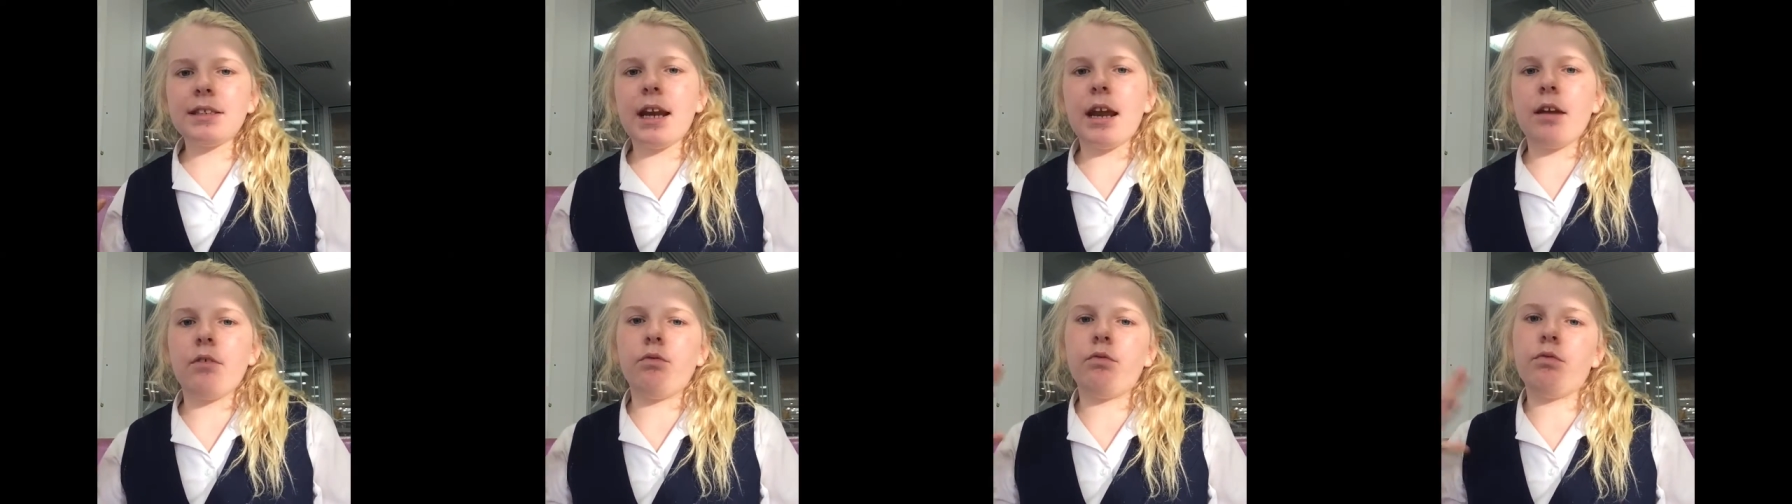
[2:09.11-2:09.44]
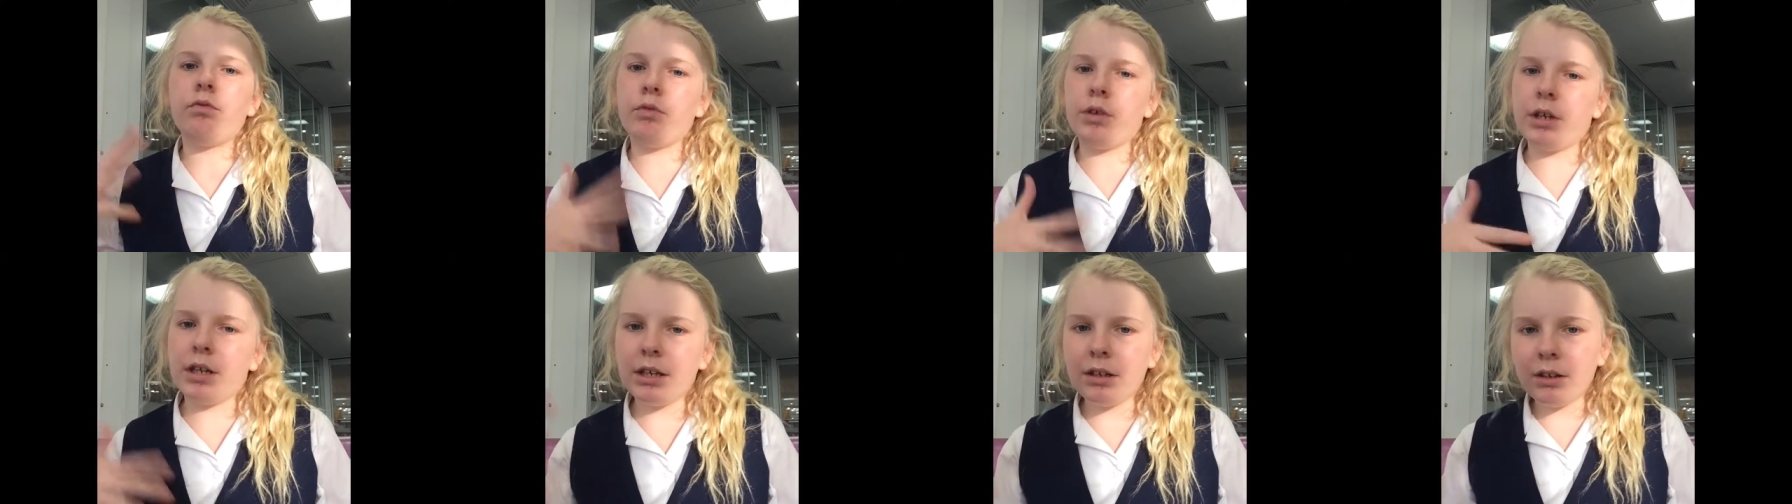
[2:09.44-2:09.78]
that I
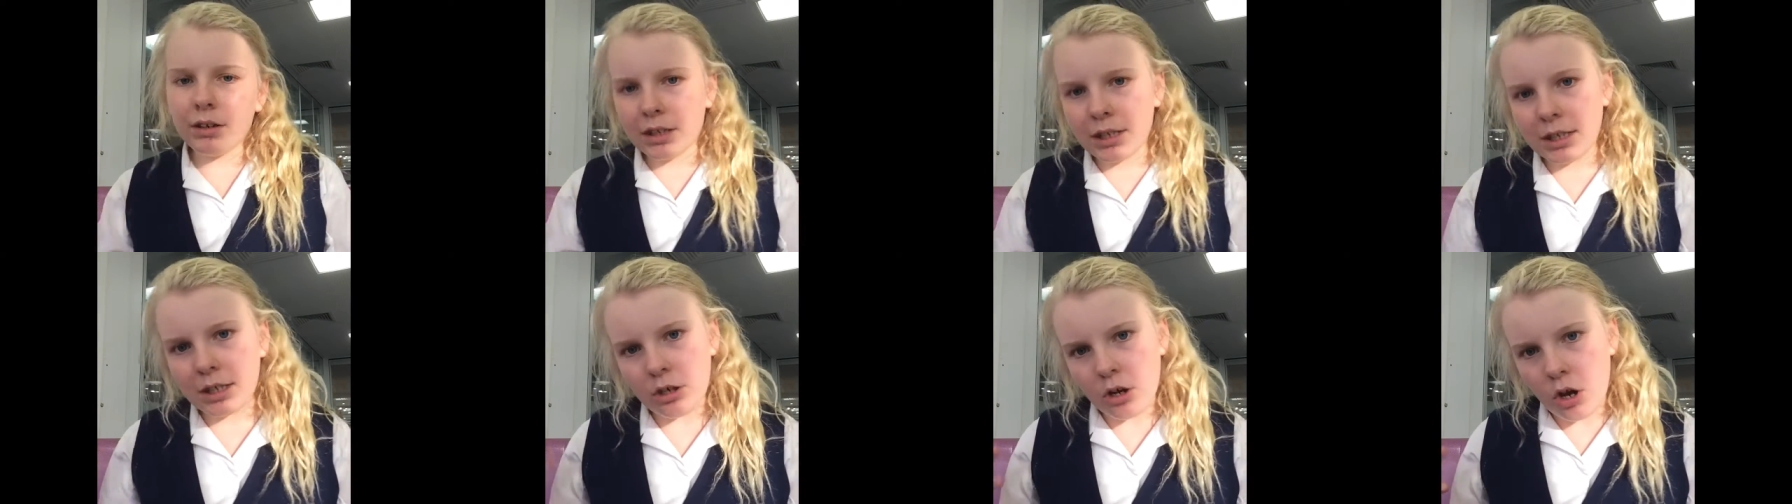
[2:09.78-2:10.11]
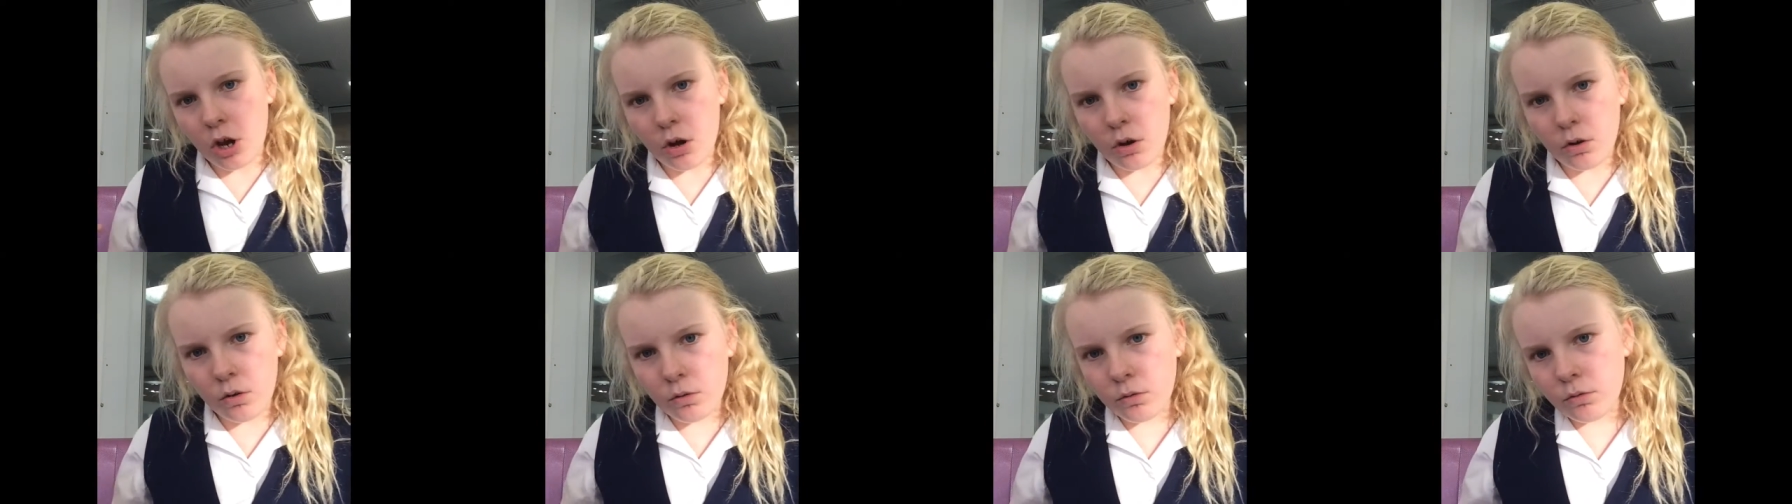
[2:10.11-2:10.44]
really
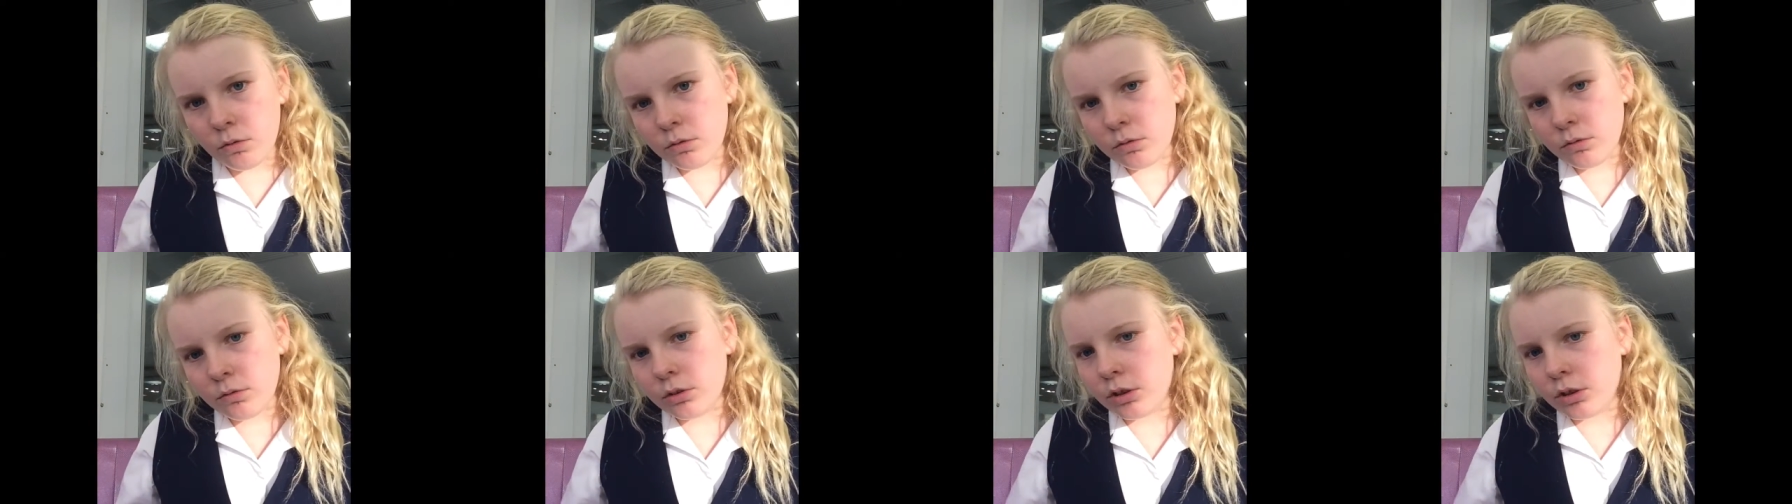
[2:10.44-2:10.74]
know,